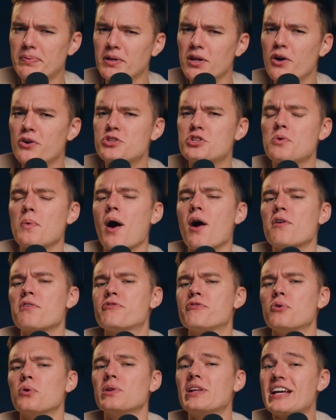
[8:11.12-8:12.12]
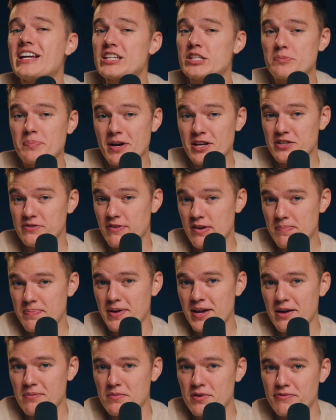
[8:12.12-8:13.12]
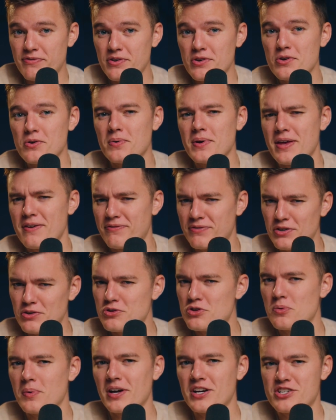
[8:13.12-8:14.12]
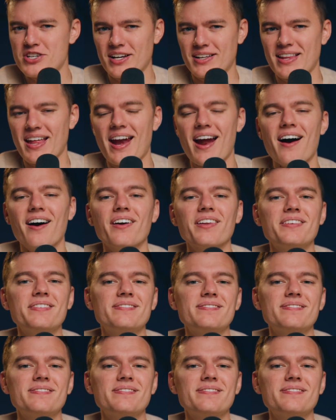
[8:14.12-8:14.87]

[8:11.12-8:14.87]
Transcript: below to our full ExpressVPN review if you do want to check that out.